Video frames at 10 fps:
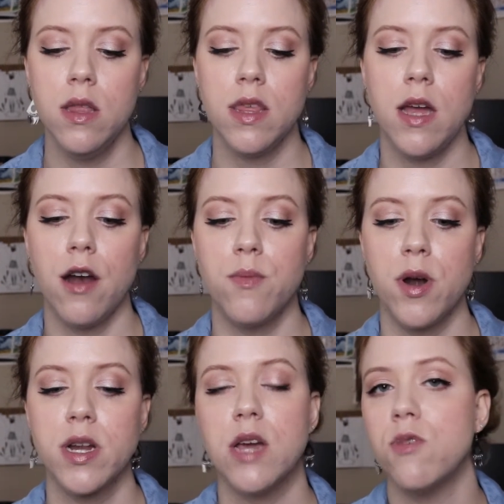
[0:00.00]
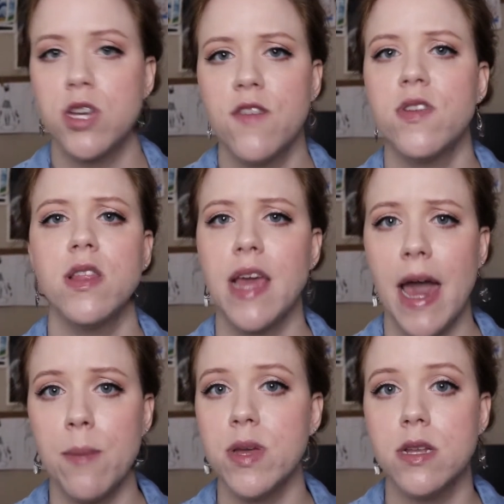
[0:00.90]
the art market, which definitely
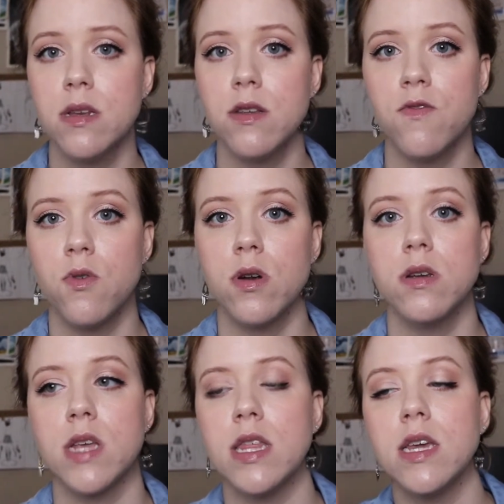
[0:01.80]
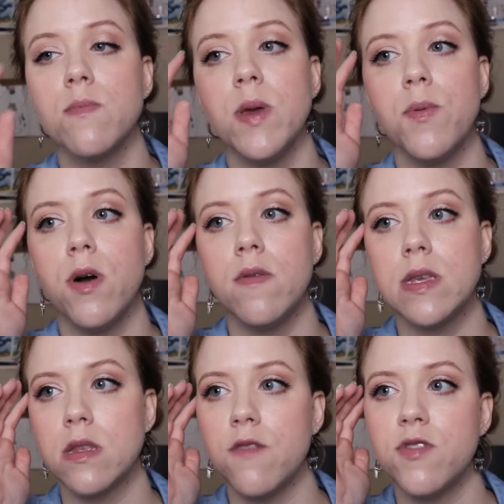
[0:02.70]
happened, of course. I think people
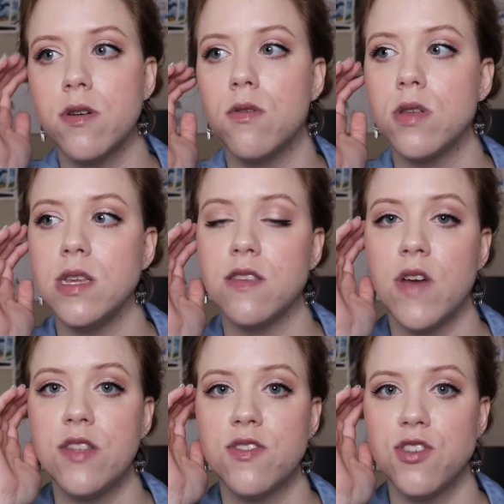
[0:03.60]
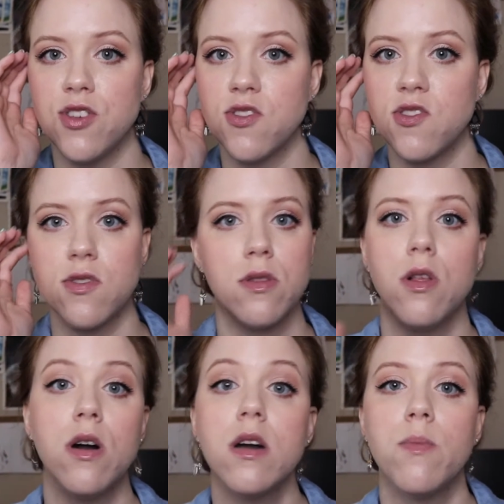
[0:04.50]
always love to go to these events and just
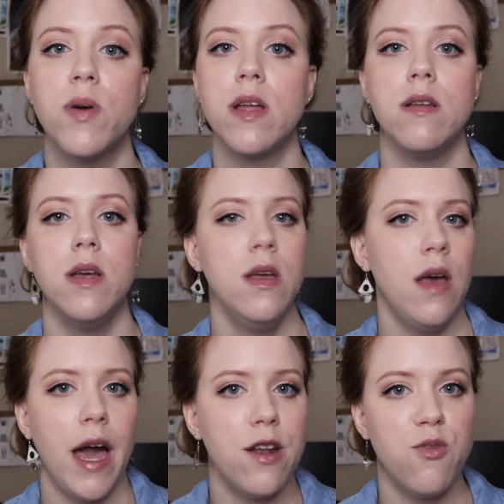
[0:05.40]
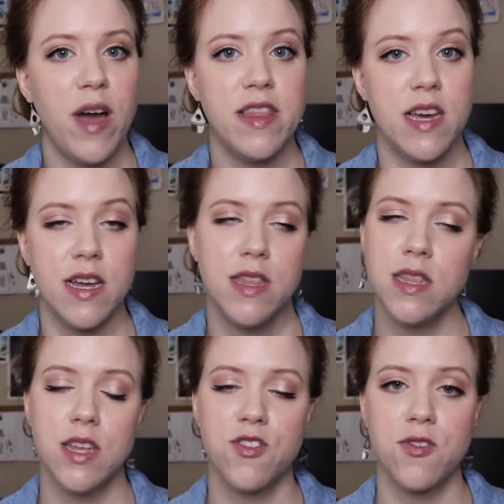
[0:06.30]
look, but I don't mind that. I
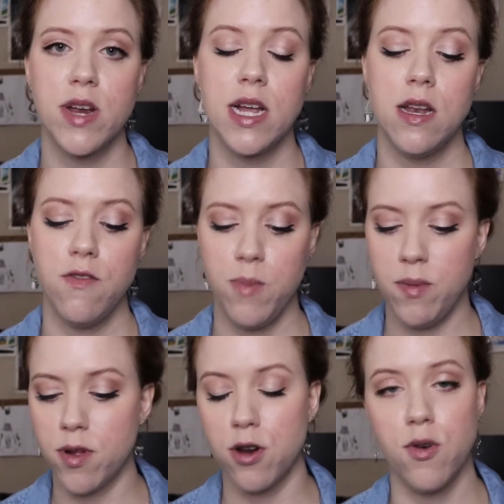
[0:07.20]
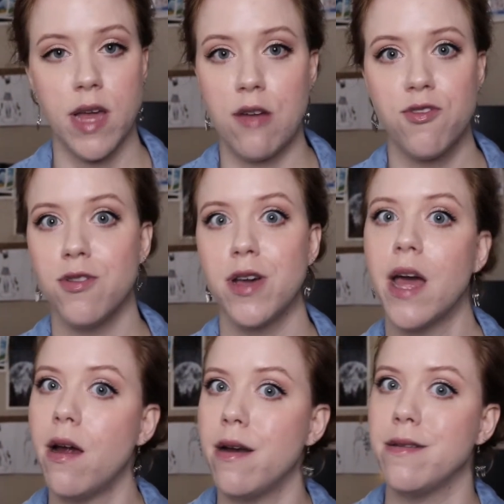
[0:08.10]
think that's great. If people are going out to look
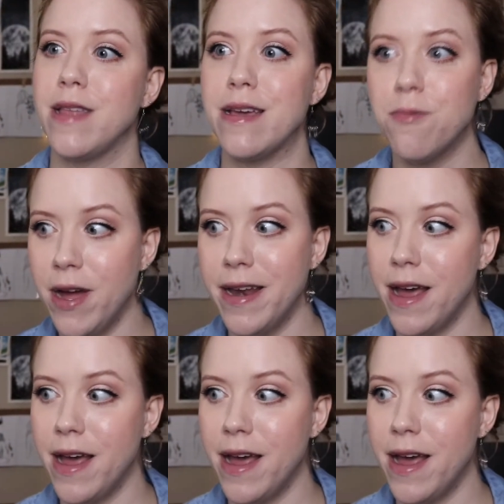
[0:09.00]
at art, like, why